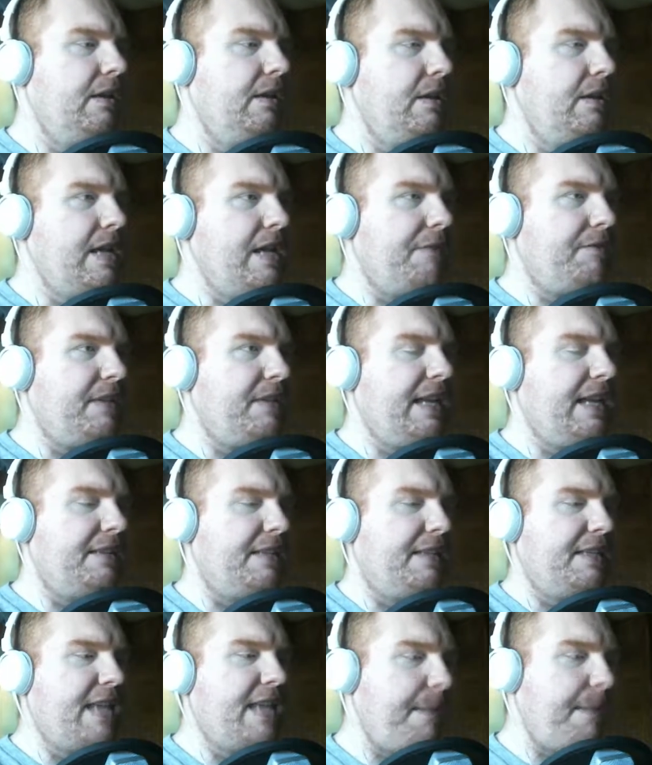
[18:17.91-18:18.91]
you have to get to
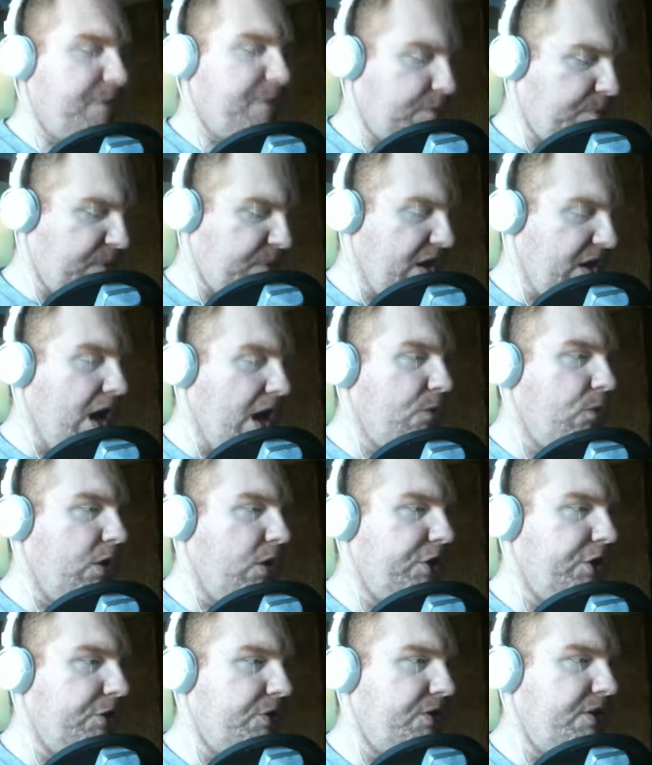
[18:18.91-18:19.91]
depths beyond
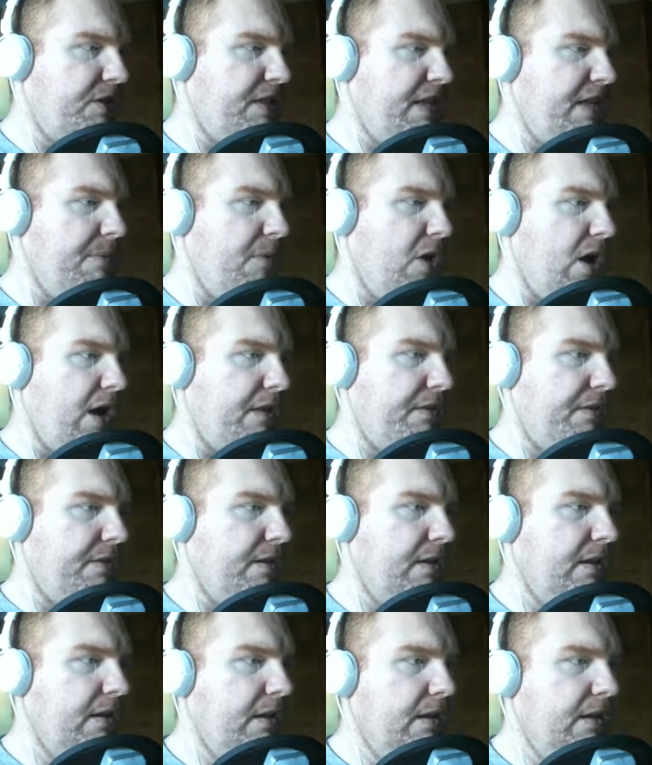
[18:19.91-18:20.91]
what your Seamoth
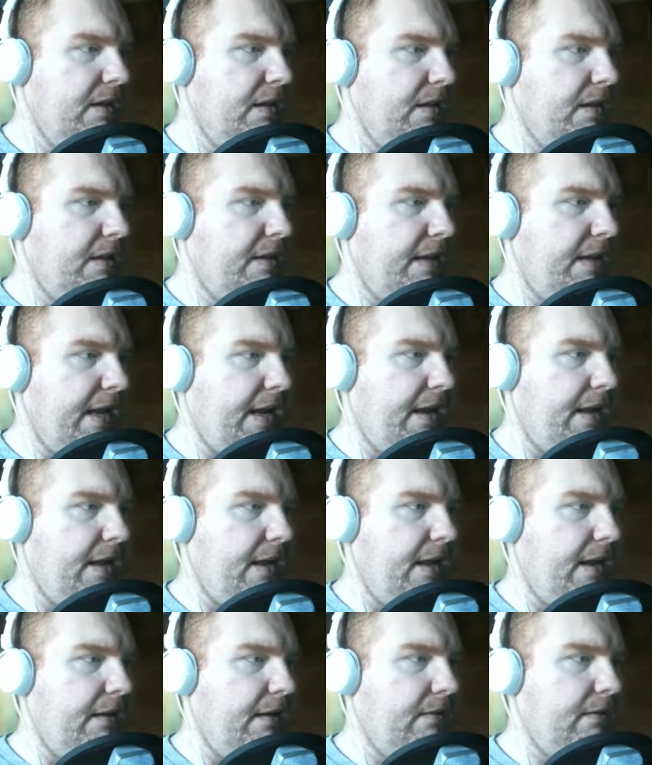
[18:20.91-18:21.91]
can
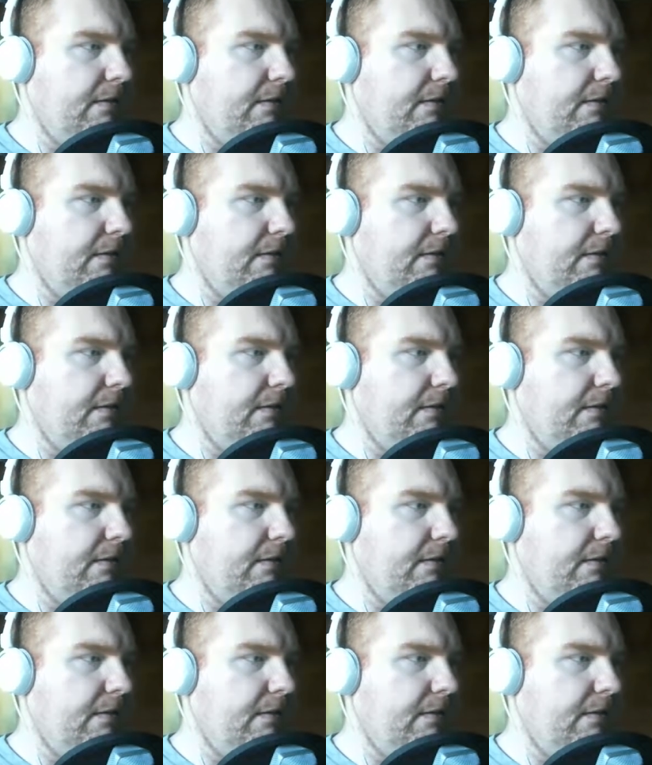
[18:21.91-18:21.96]
uh,